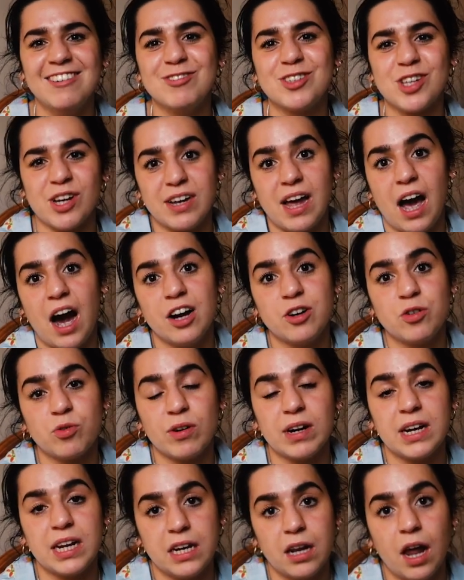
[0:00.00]
So yeah, I'd
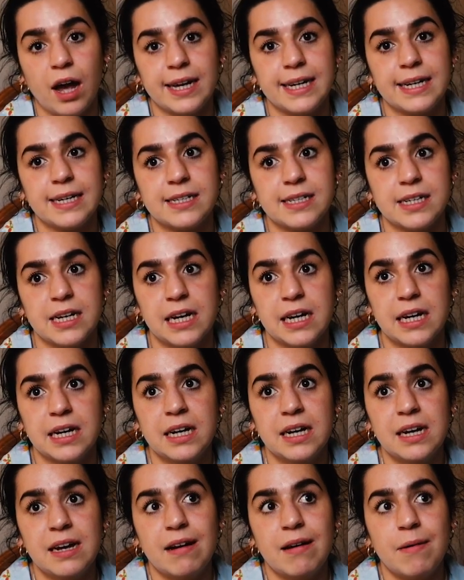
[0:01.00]
really like to
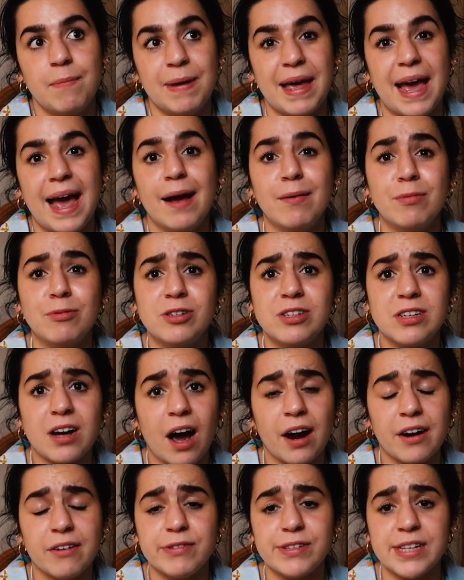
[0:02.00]
be able to
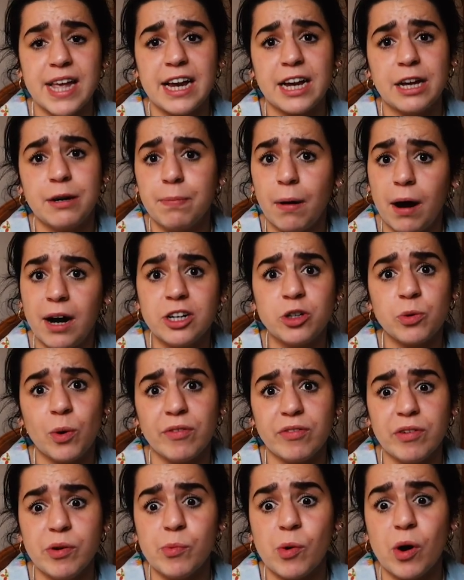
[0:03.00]
kind of say goodbye to
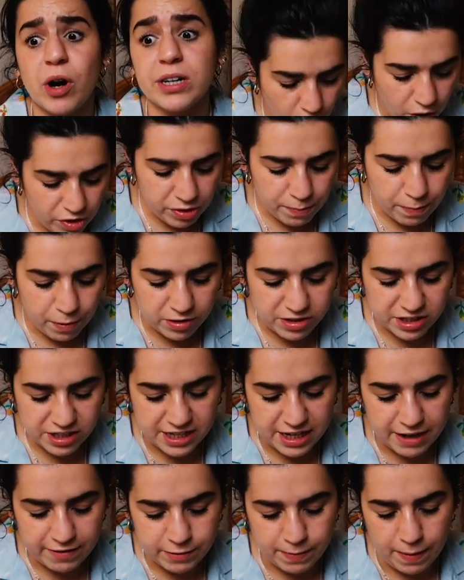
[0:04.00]
everyone. What are the
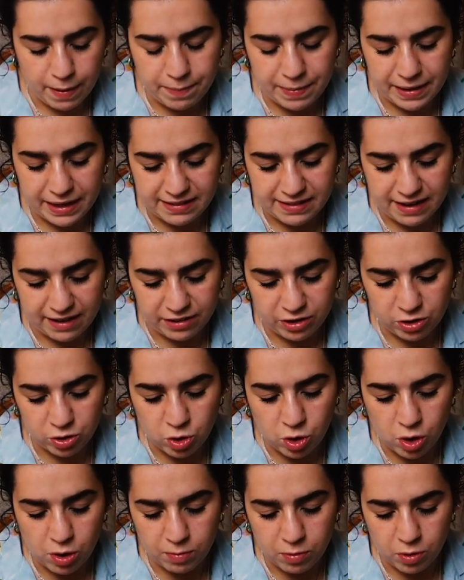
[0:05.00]
positives about being down in
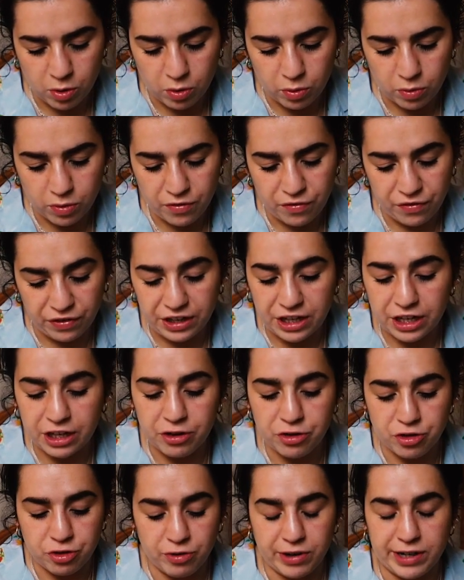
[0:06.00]
Cornwall for
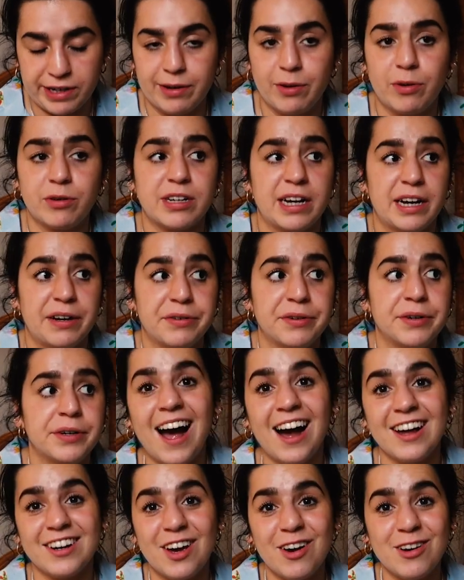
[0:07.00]
you during lockdown?
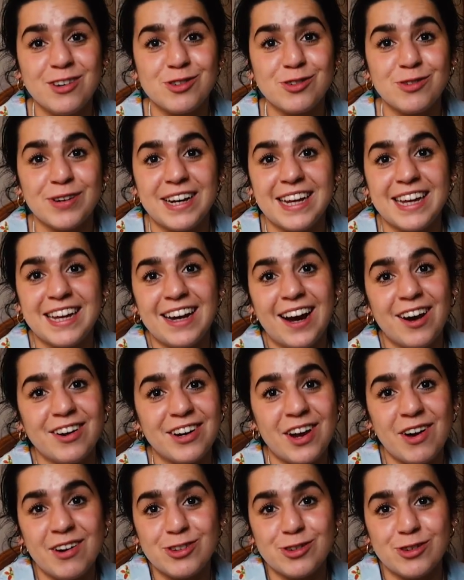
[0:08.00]
I know it's
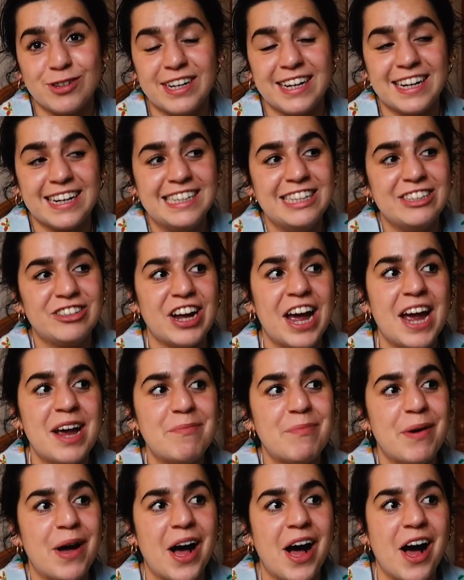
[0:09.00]
really
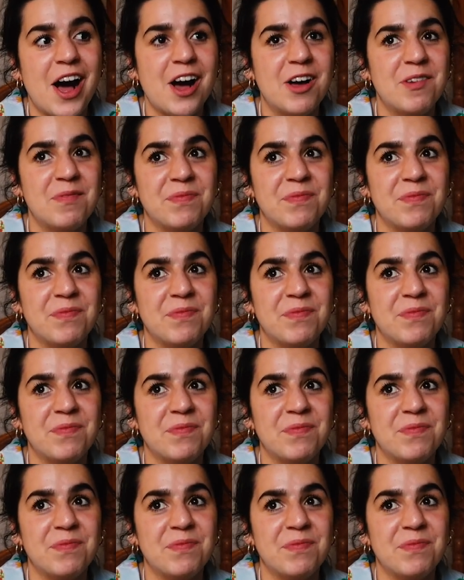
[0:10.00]
cliche, but